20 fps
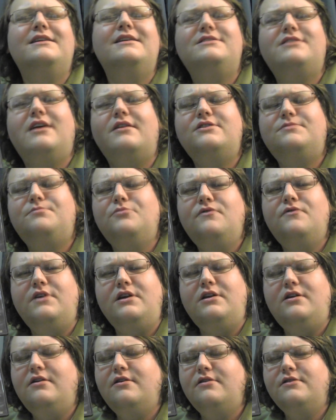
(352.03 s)
Saw this movie
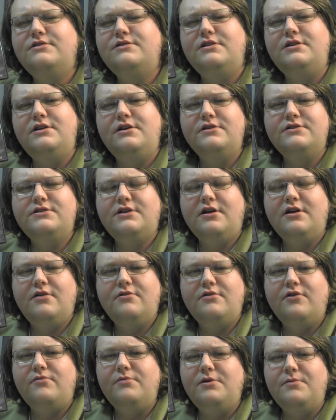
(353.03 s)
years and years
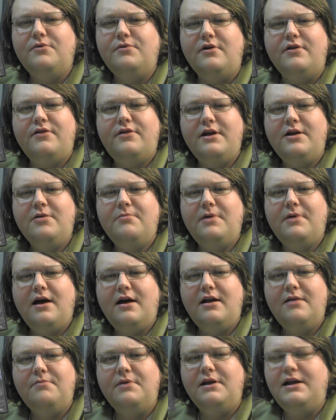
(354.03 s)
ago. Don't remember a thing about it,